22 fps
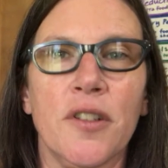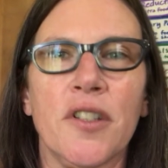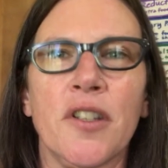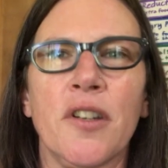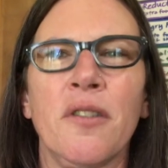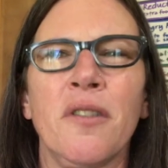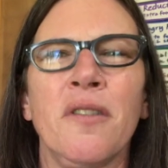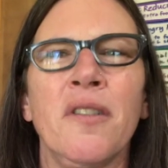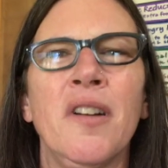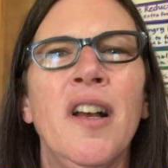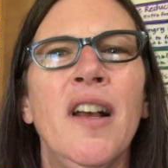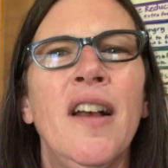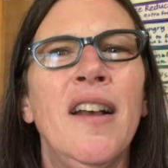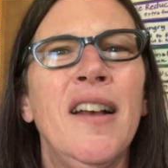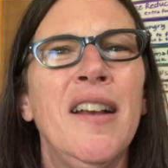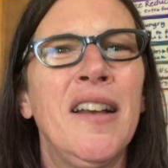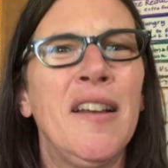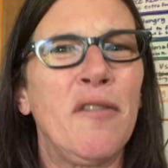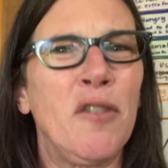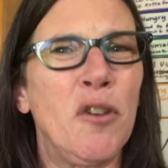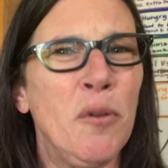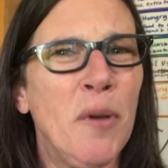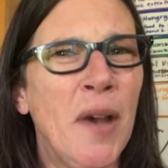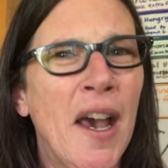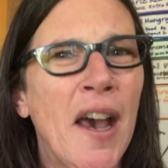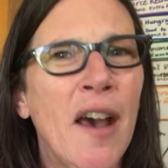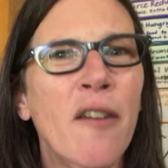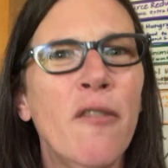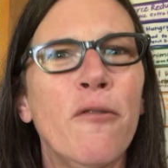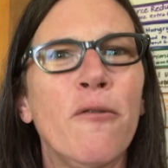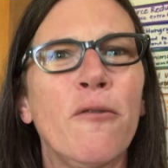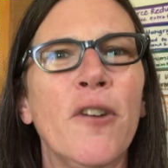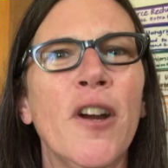So if you
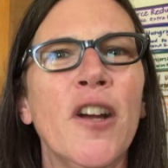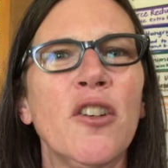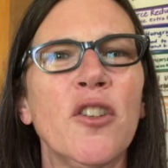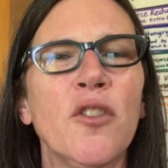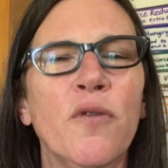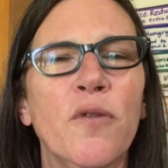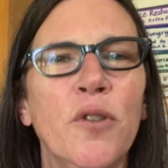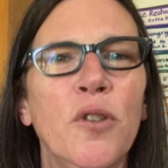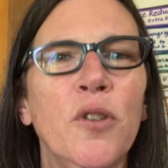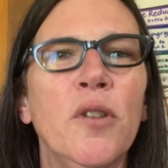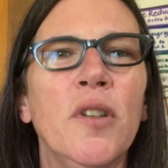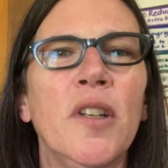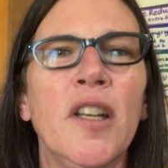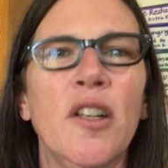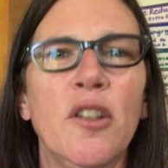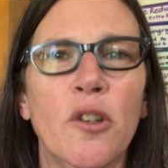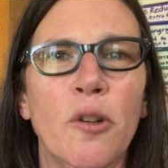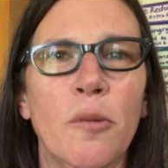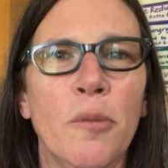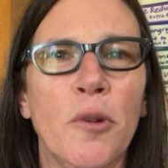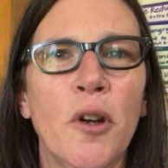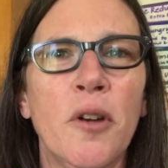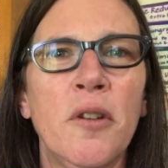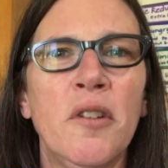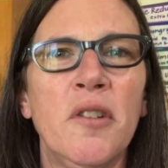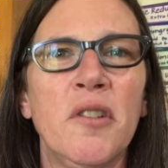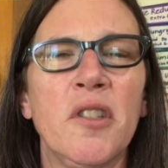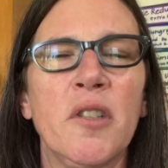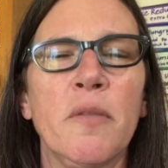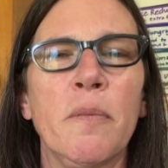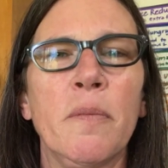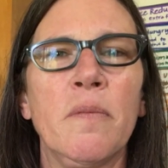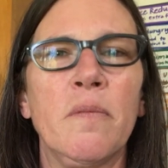have fresh food in your
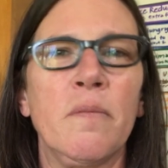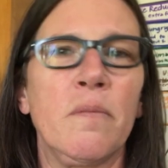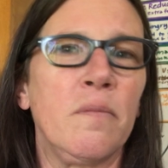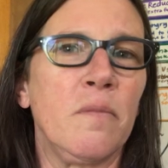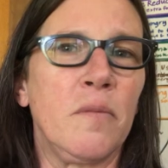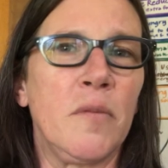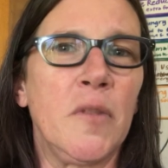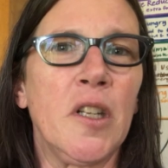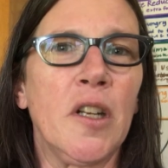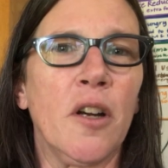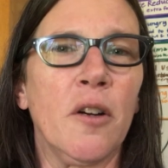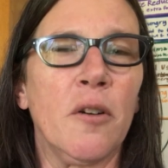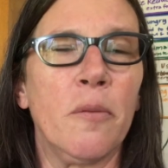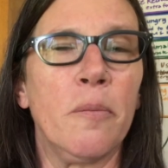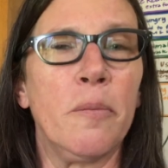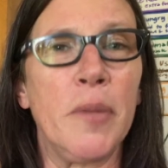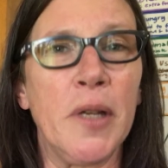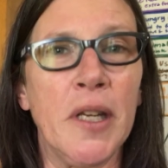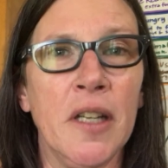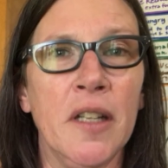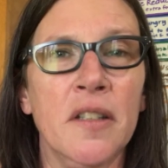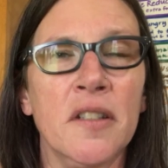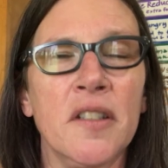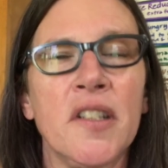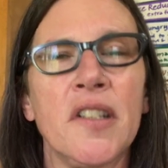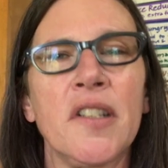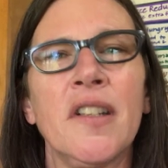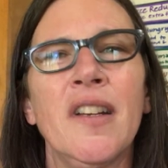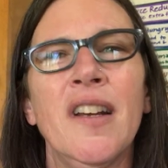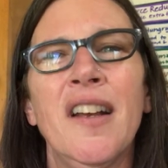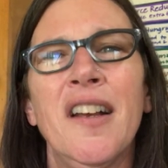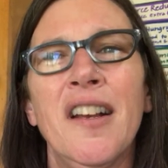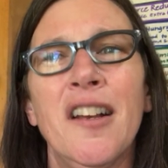produce, you know,
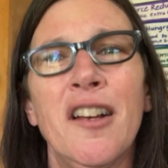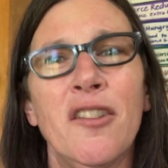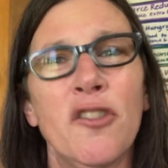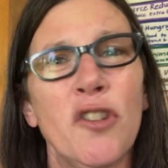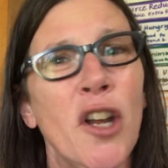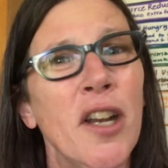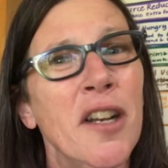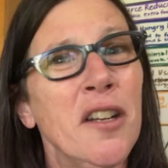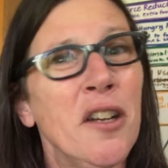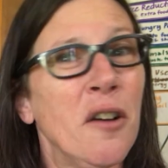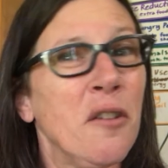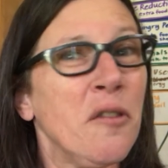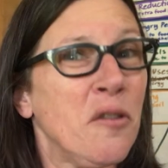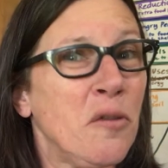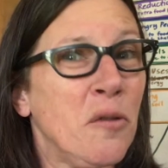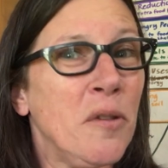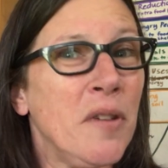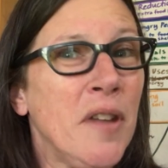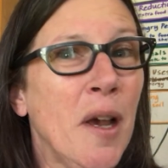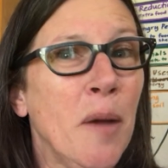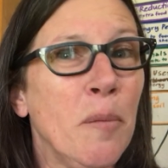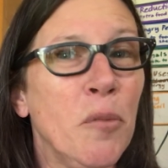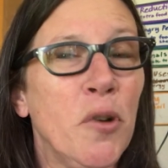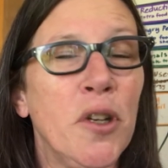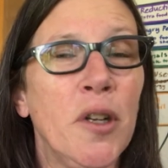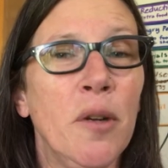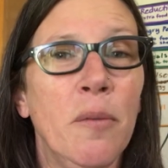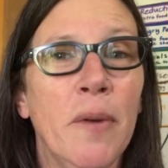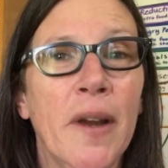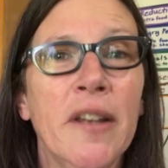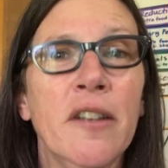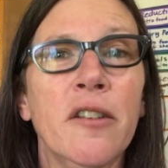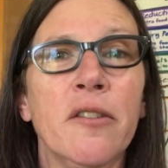bins, try to go through that pretty
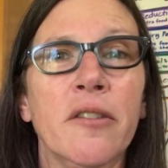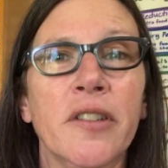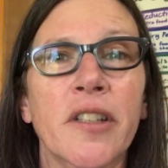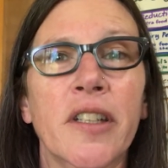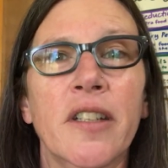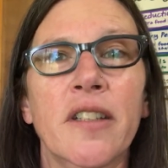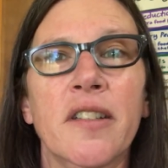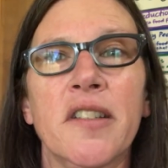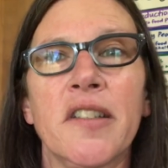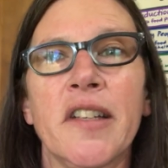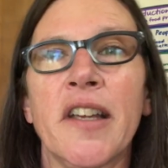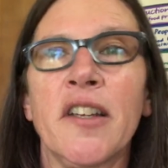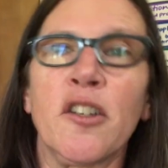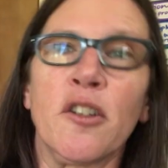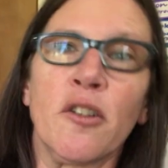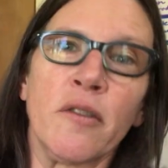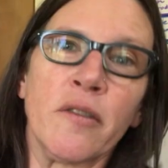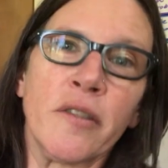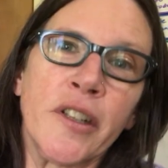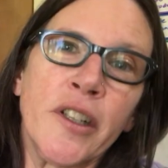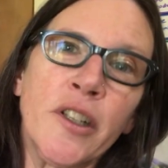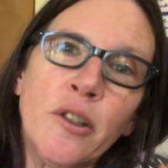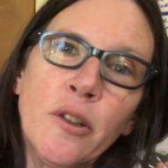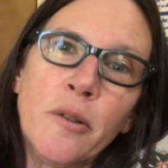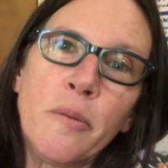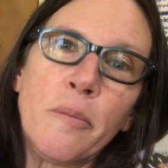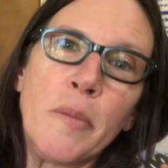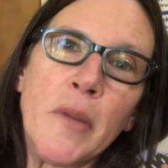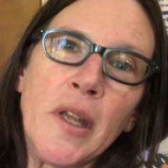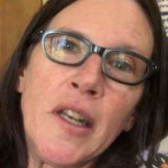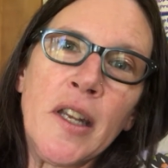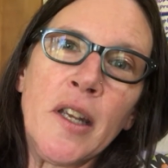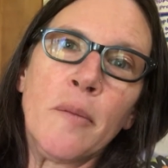regularly. It's like your little
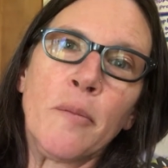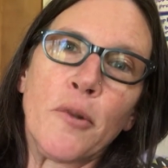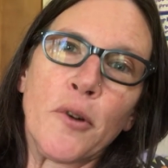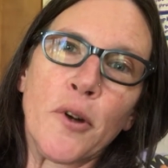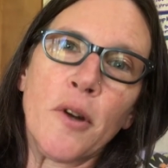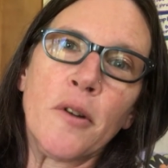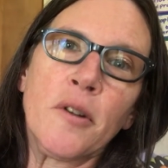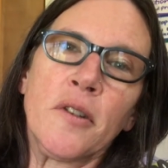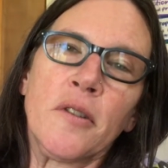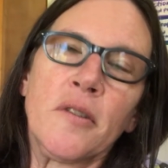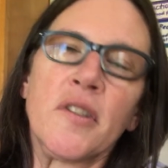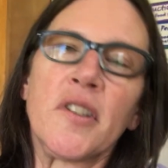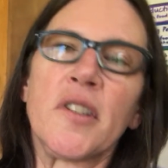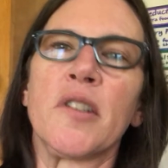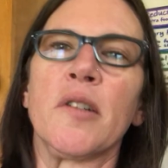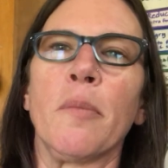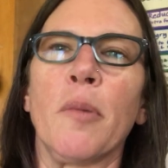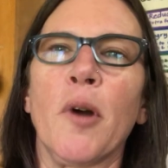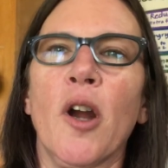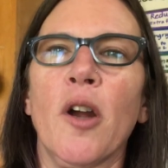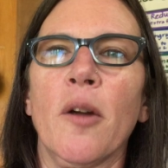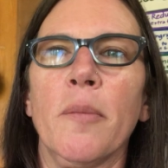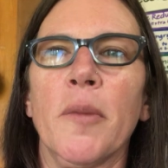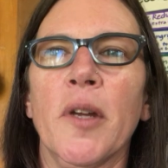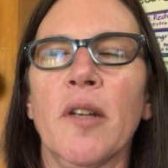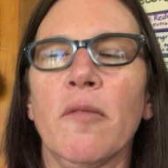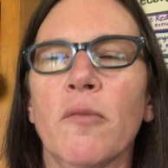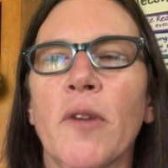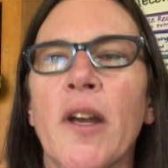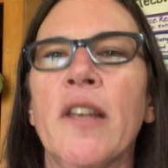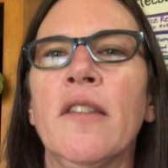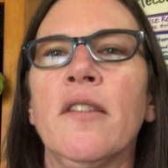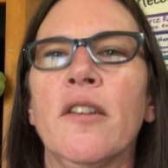mini produce department
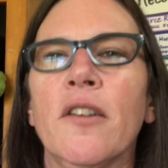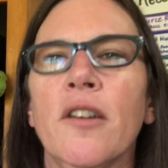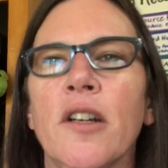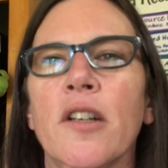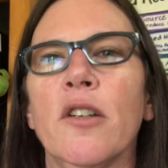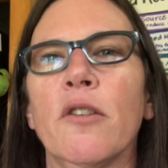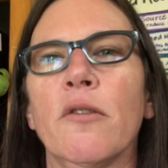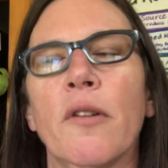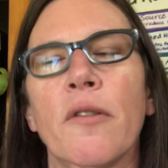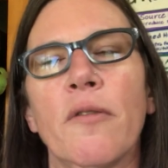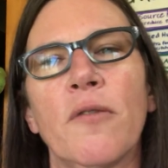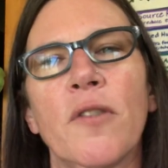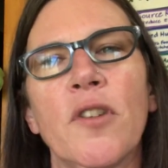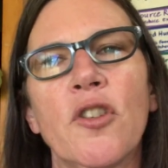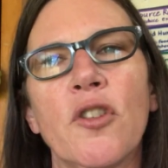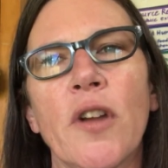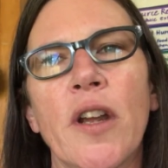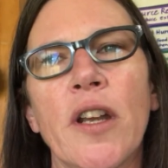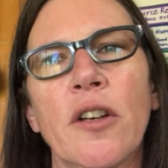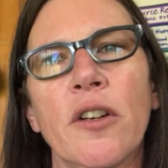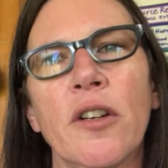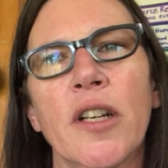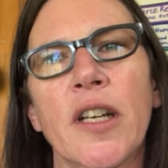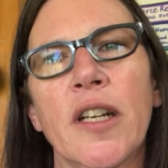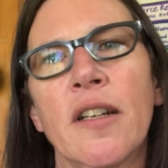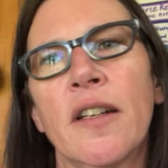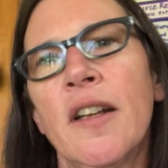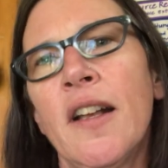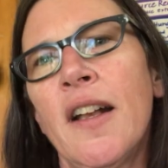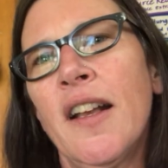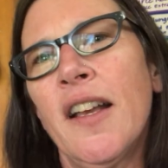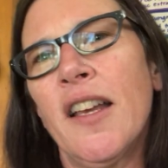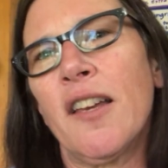right there in your refrigerator. And
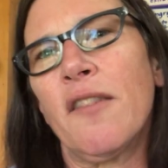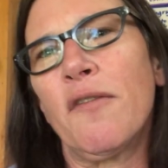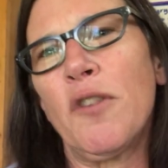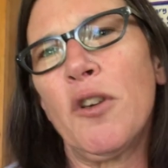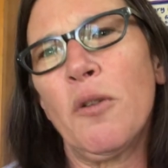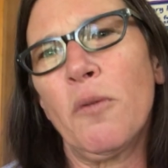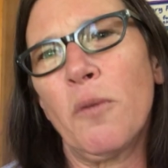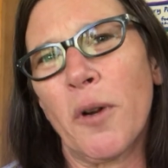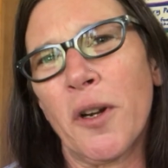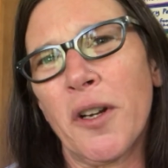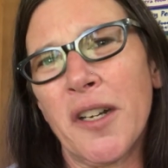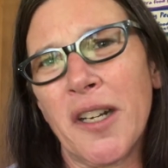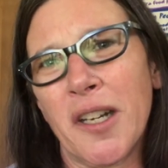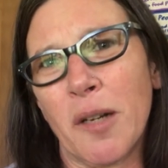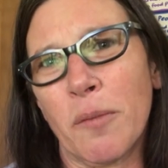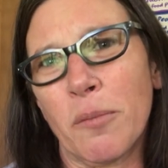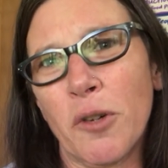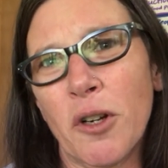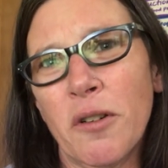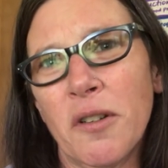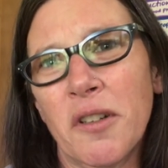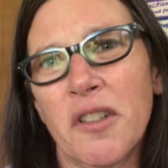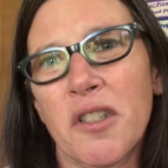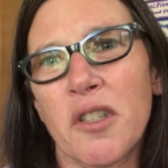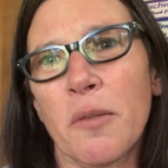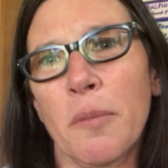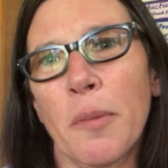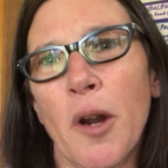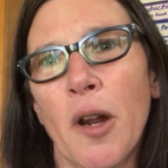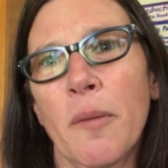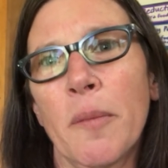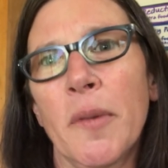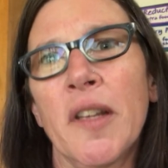if you work in a produce
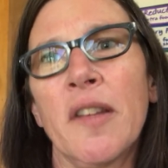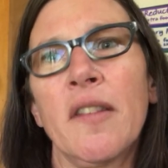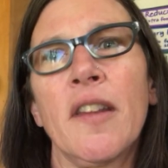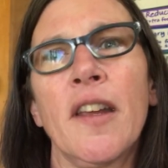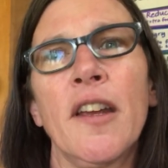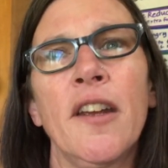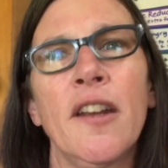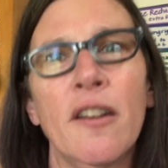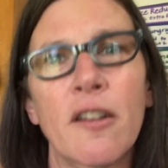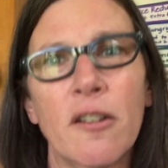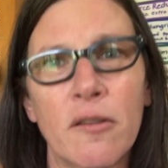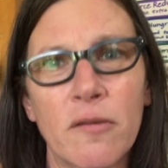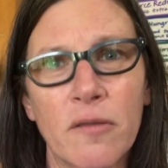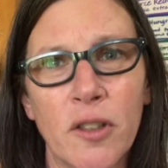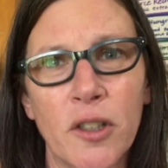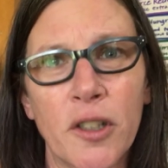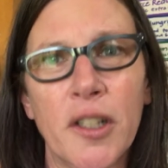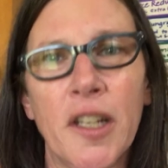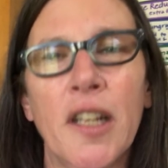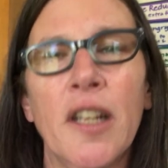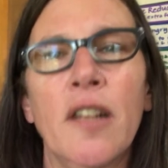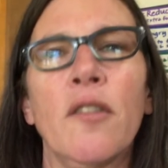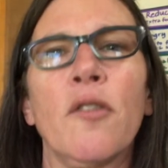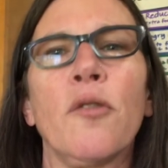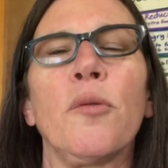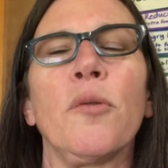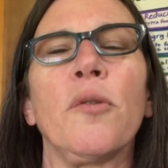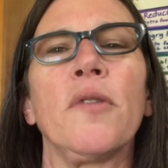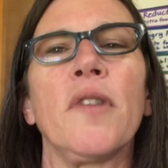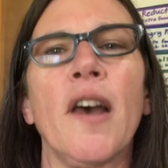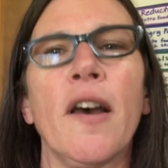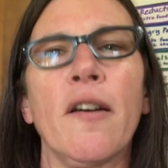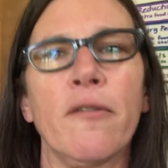department, they are looking
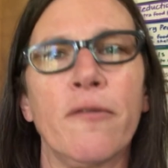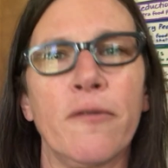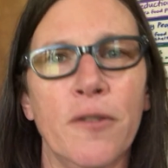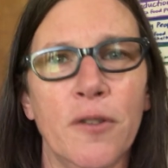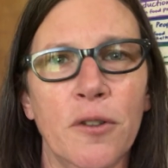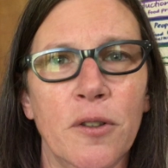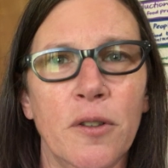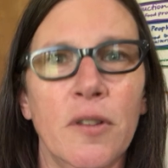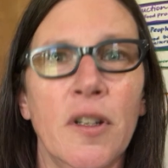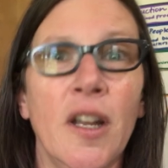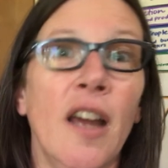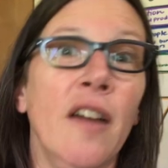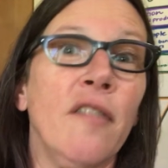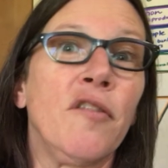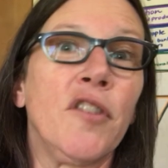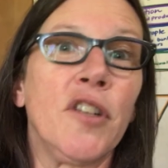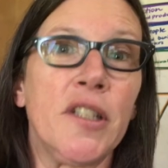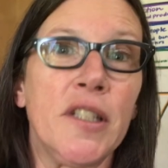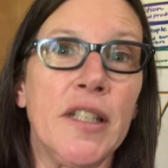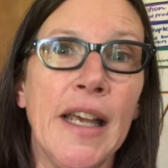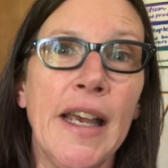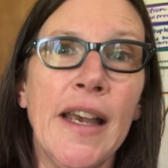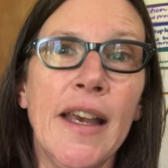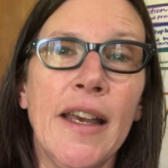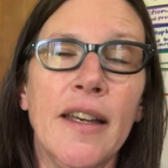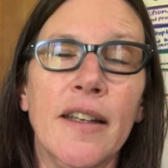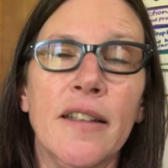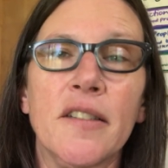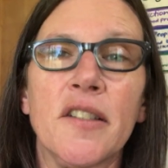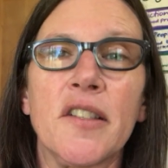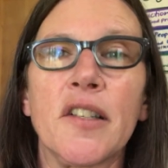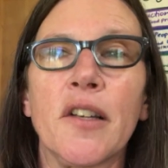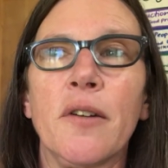through that food every day.
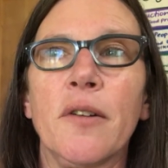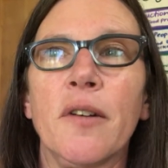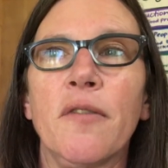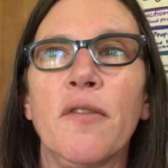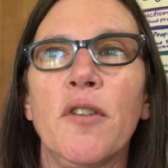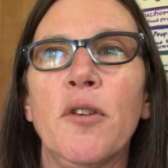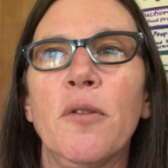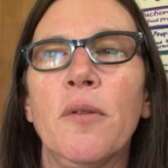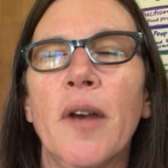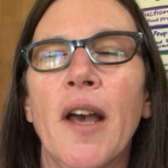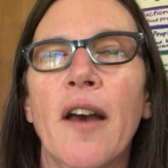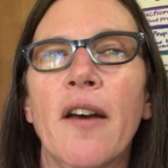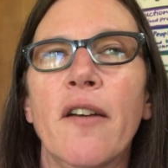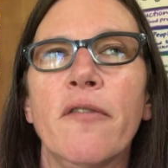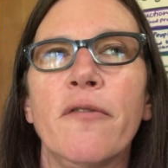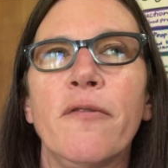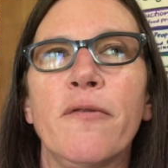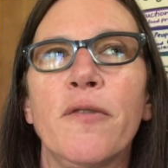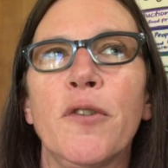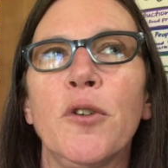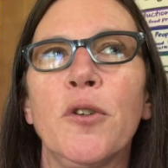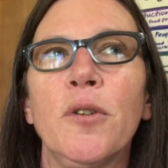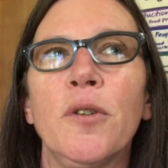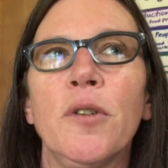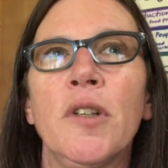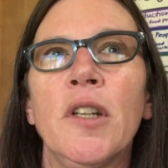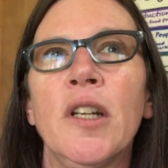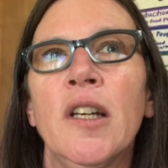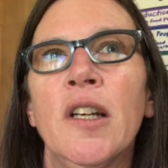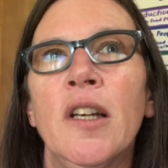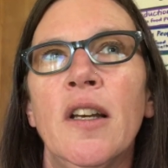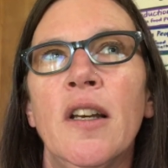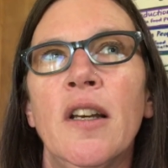And so if you have food,